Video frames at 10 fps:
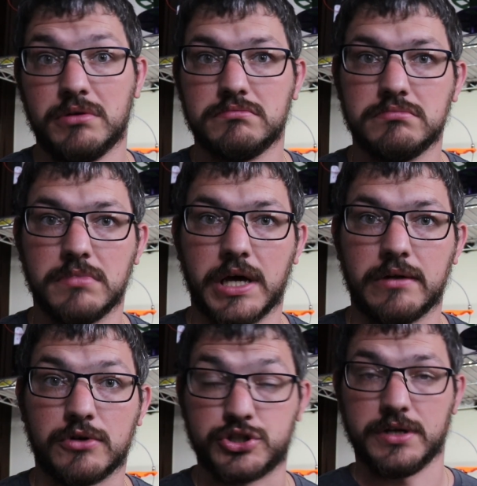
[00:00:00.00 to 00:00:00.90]
it,
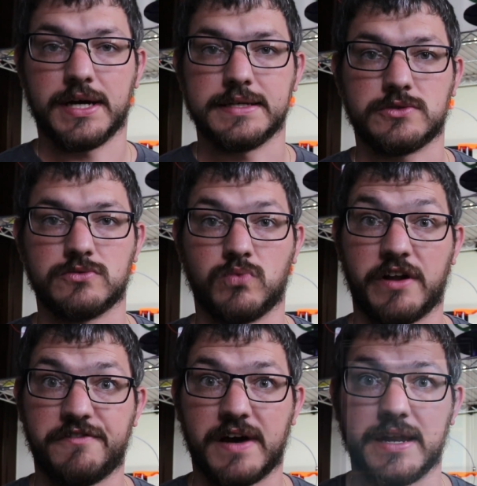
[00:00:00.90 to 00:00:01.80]
and I'll show you guys
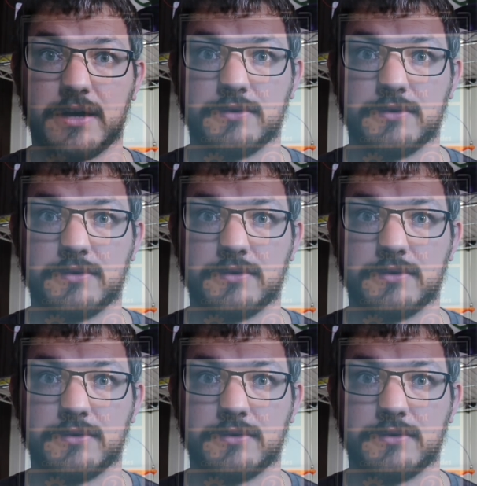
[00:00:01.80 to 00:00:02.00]
what I find